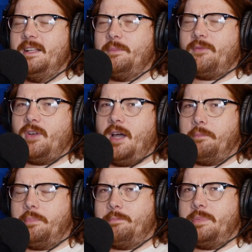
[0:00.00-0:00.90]
Bit of an odd
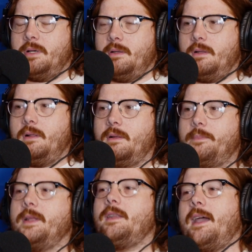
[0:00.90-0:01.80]
pull,
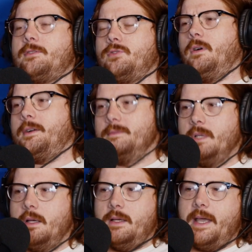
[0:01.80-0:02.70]
but yeah, sure.
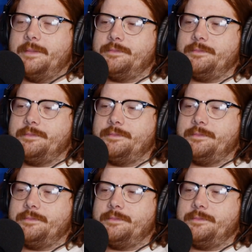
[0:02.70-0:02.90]
Yeah,